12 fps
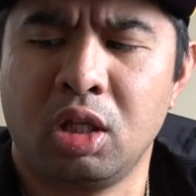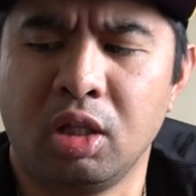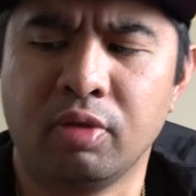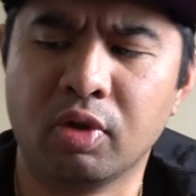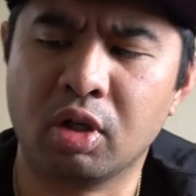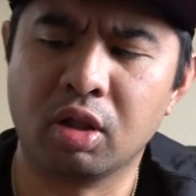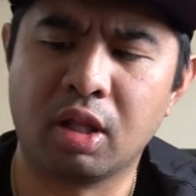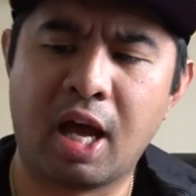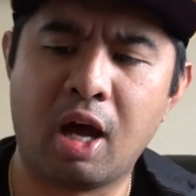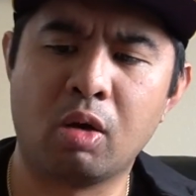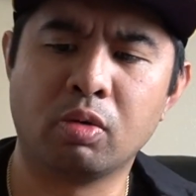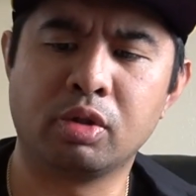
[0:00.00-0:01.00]
even
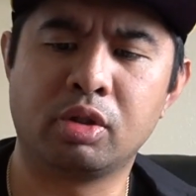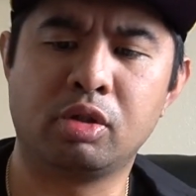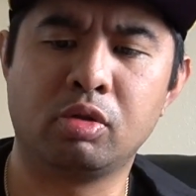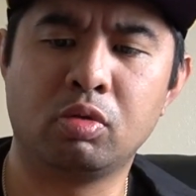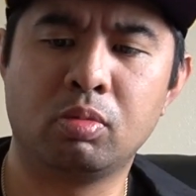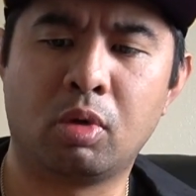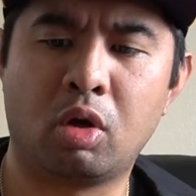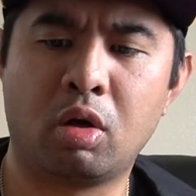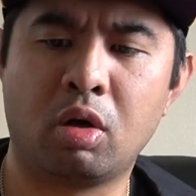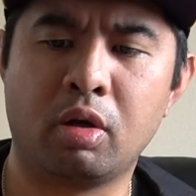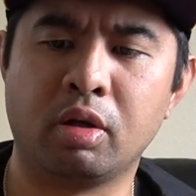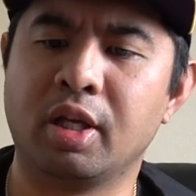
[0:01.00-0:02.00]
allows zoom
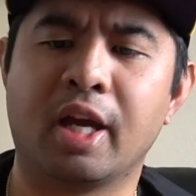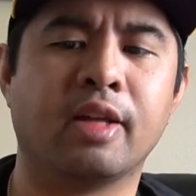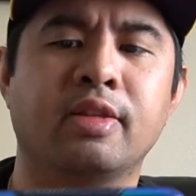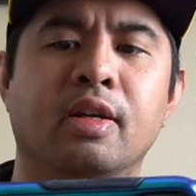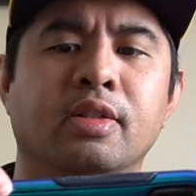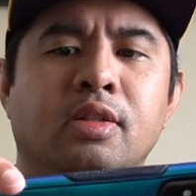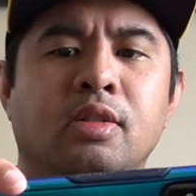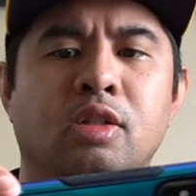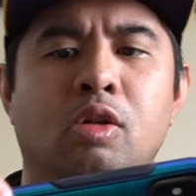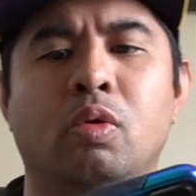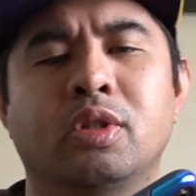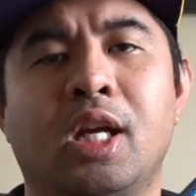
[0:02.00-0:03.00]
on. Yeah, it doesn't.
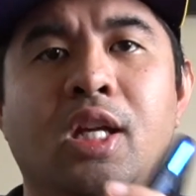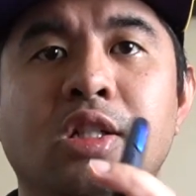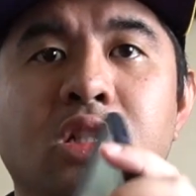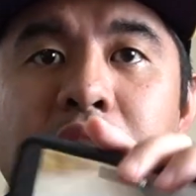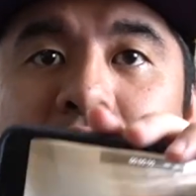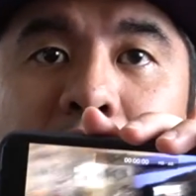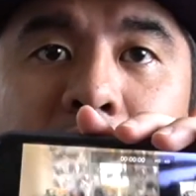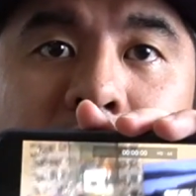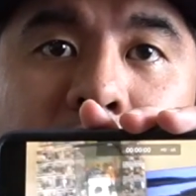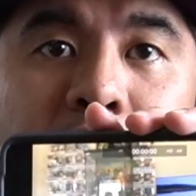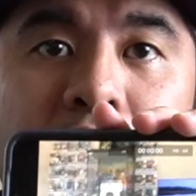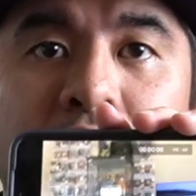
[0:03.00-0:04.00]
So it's HD
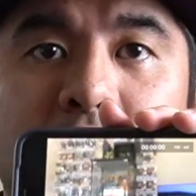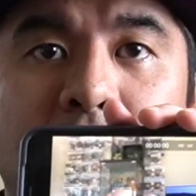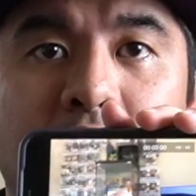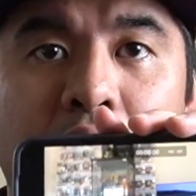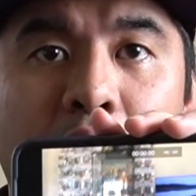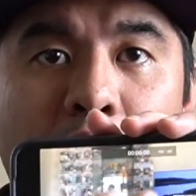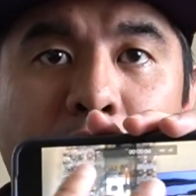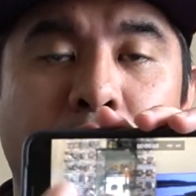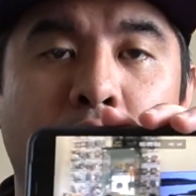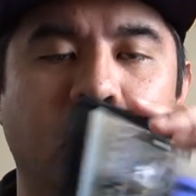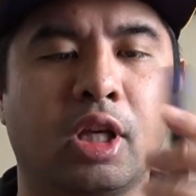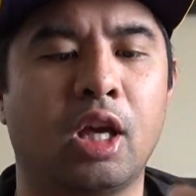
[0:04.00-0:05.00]
60 on the
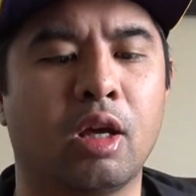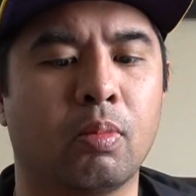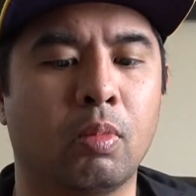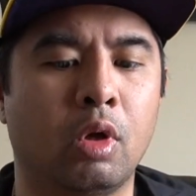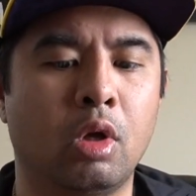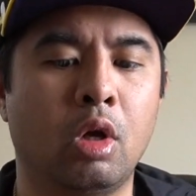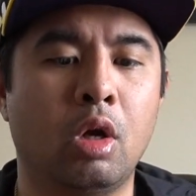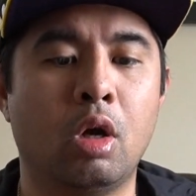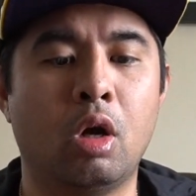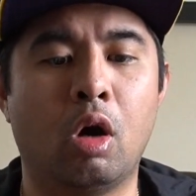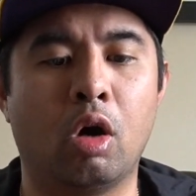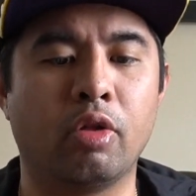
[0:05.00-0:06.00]
front cam.
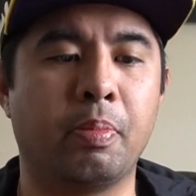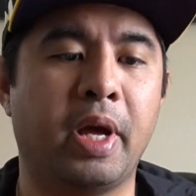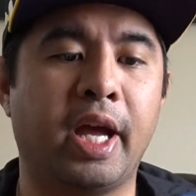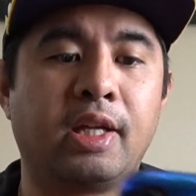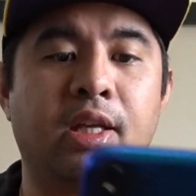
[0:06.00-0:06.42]
On the back